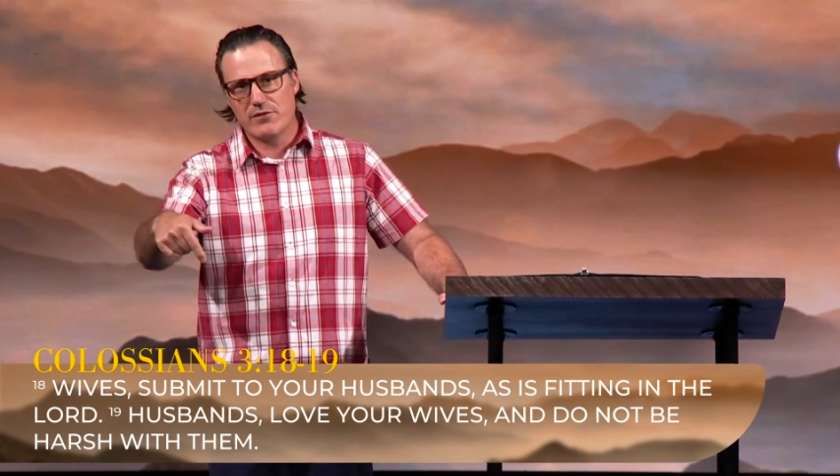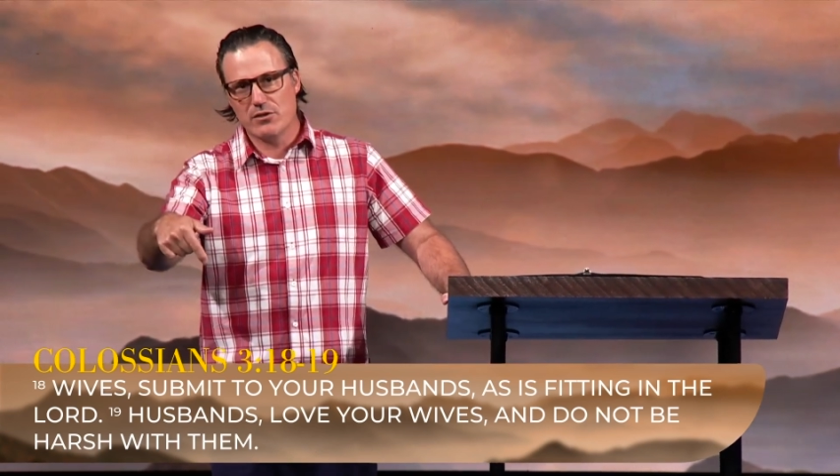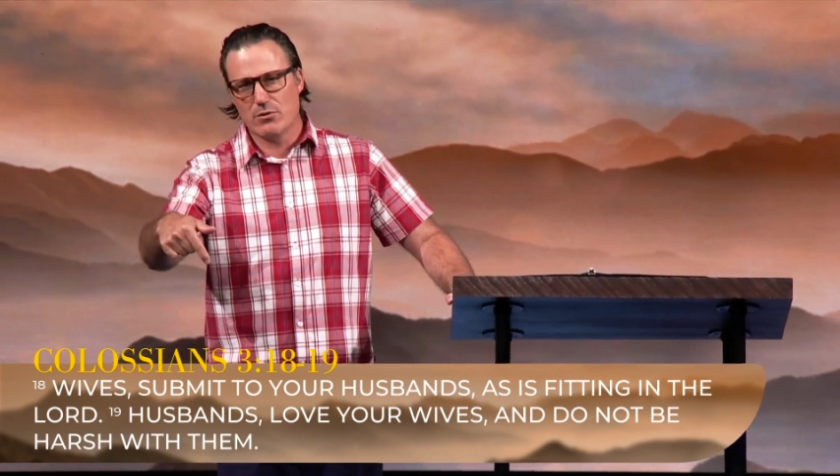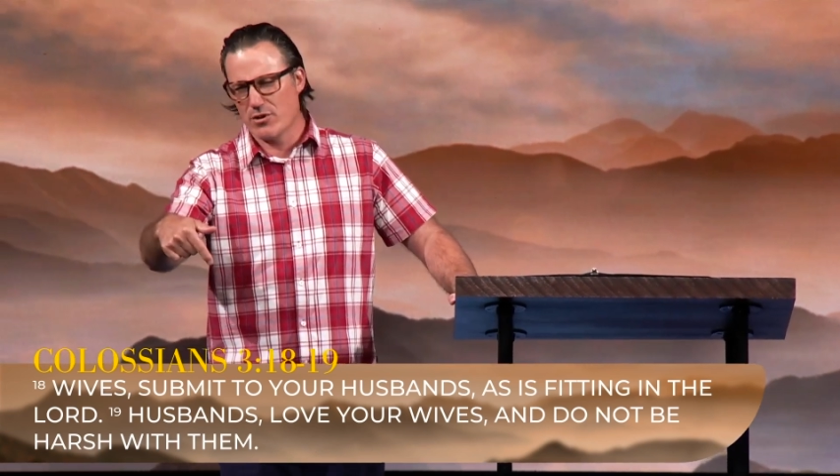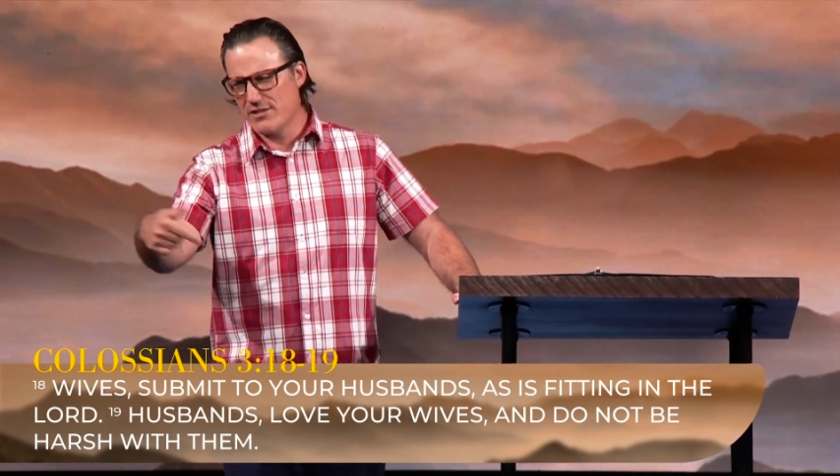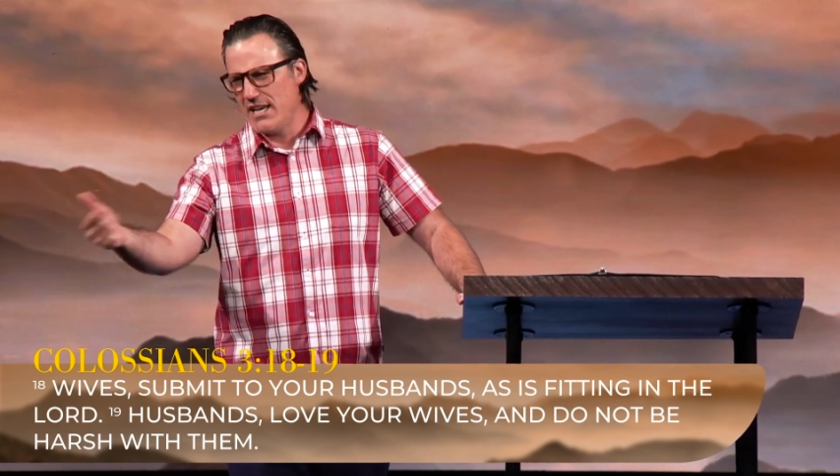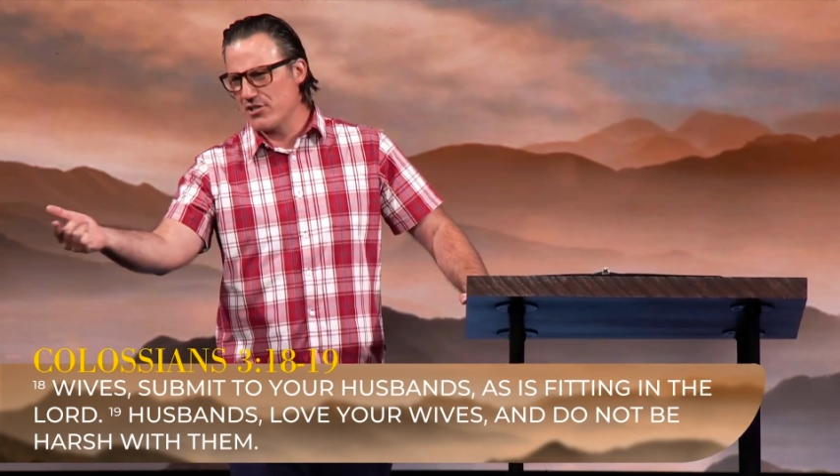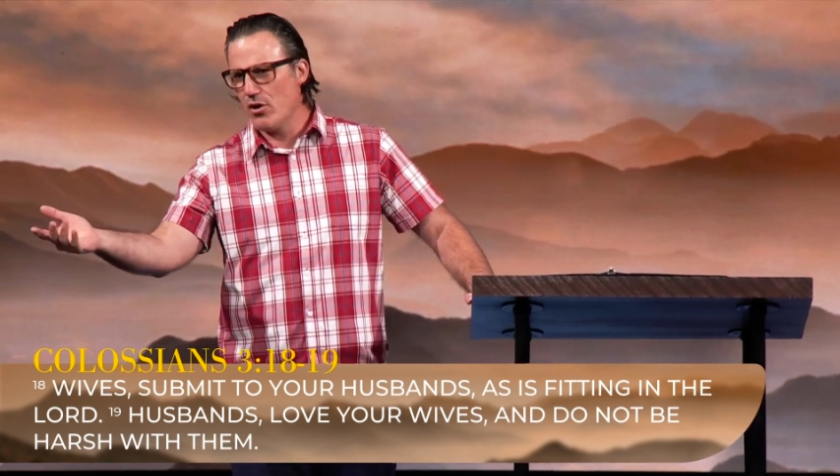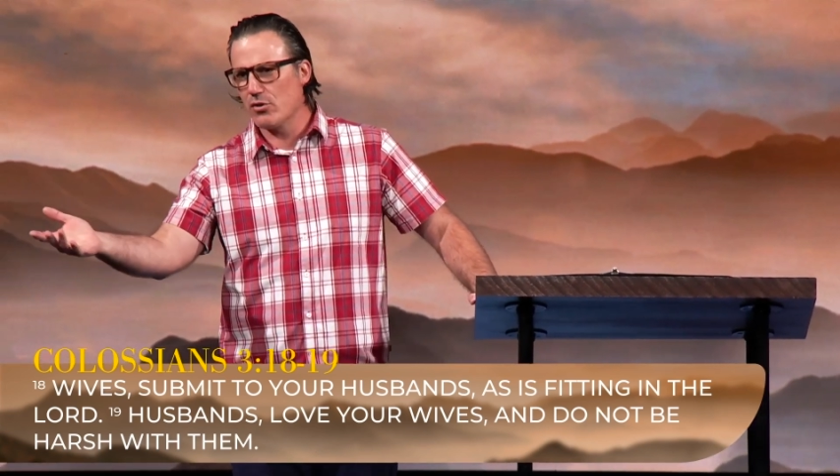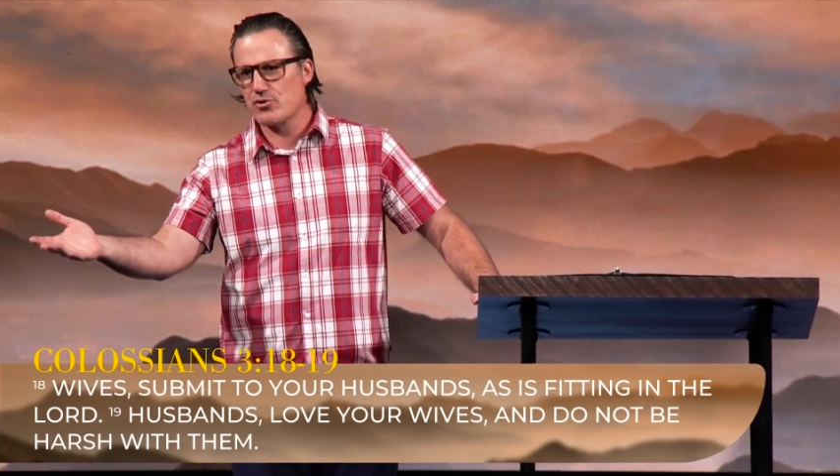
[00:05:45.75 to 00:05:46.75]
you, or is that
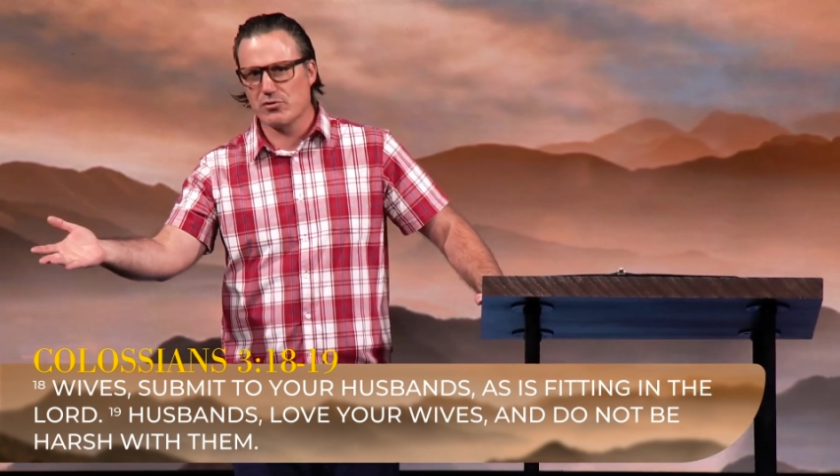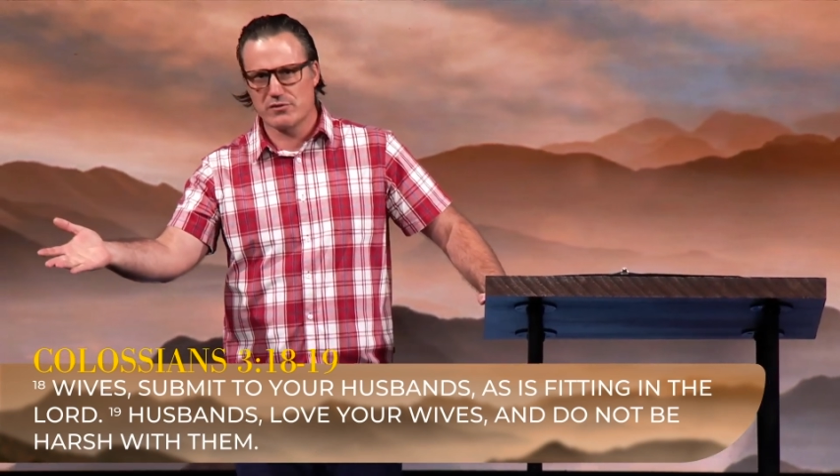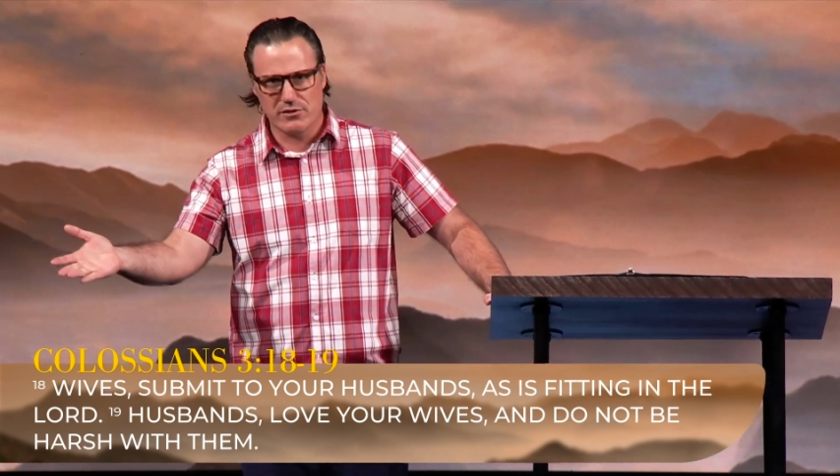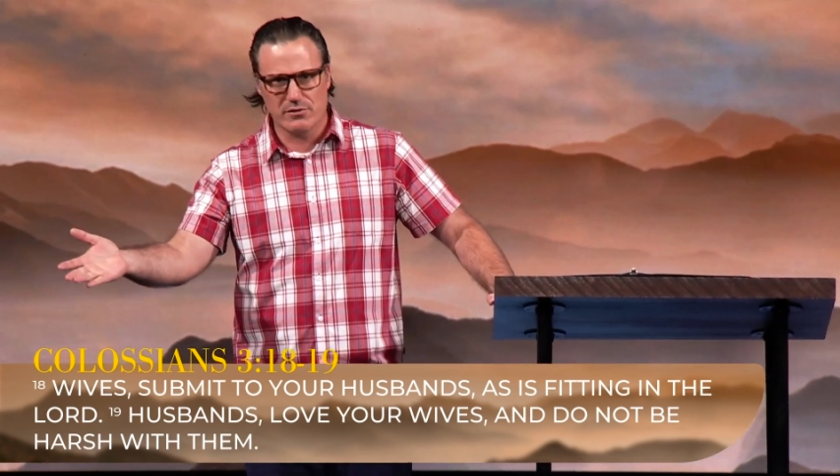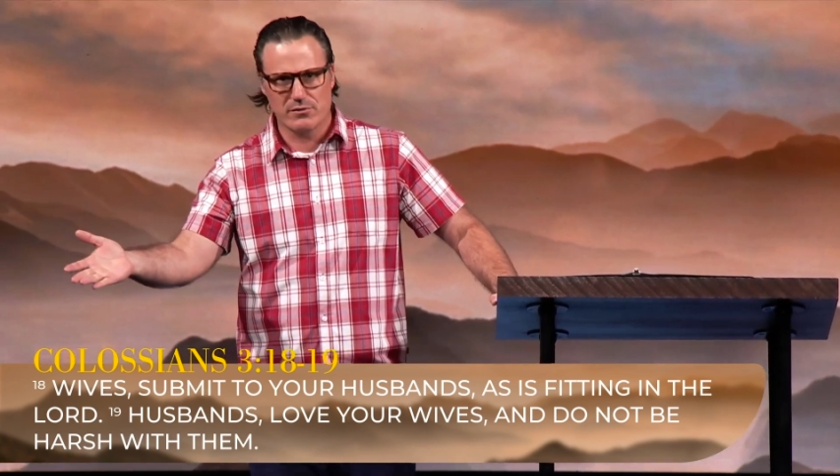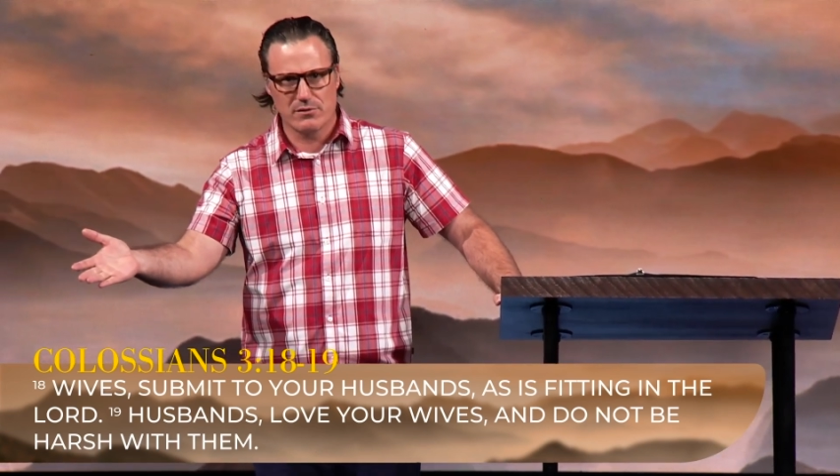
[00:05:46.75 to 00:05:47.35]
cultural too?